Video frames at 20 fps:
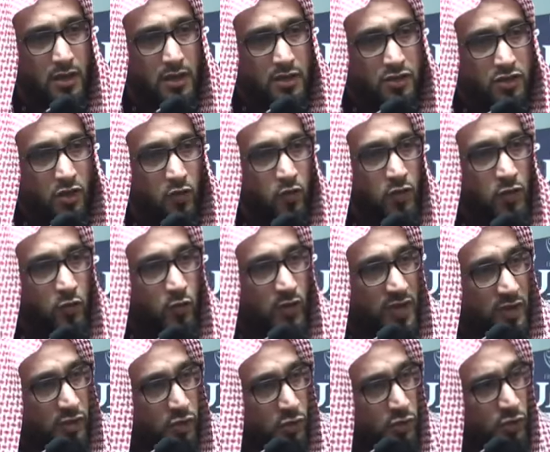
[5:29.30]
So when
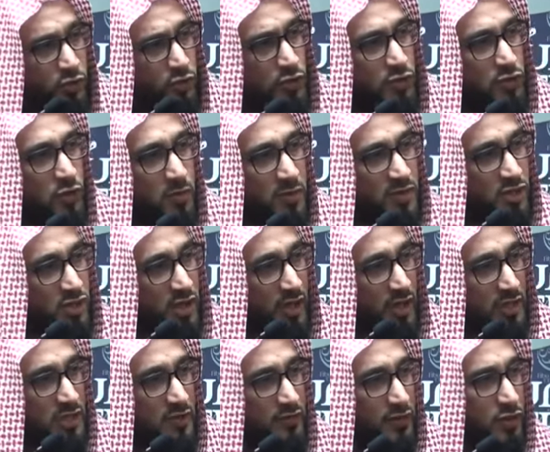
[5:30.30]
we introduce so much
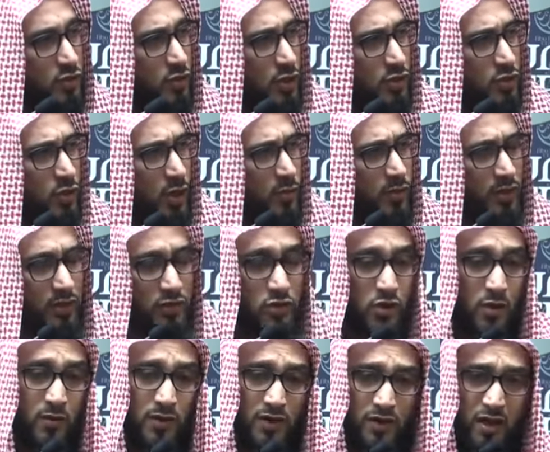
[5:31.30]
negativity to our,
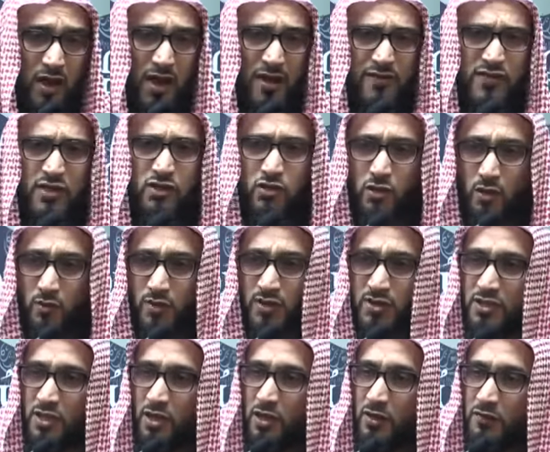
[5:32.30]
to our lives and to
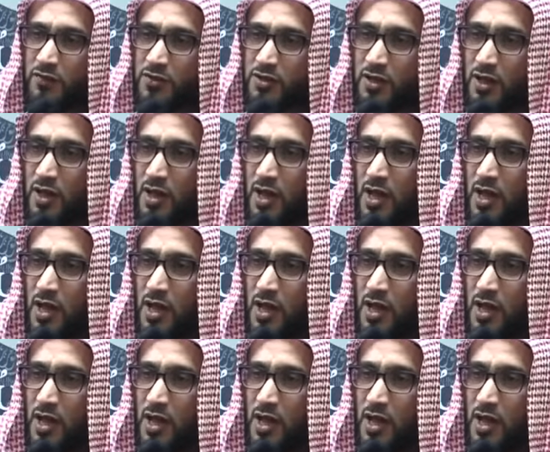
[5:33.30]
ourselves,